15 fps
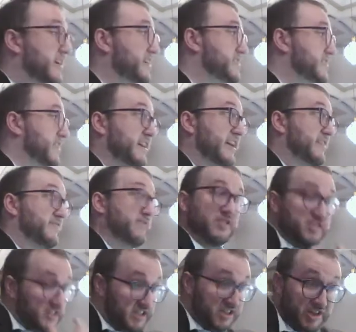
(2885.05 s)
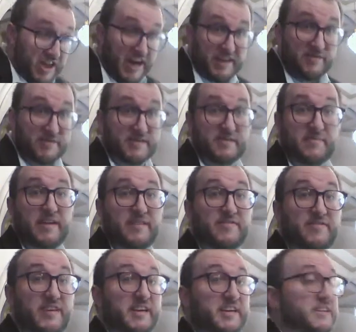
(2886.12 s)
a slight effort, still not using my
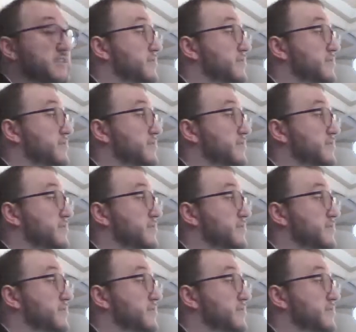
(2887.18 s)
feet,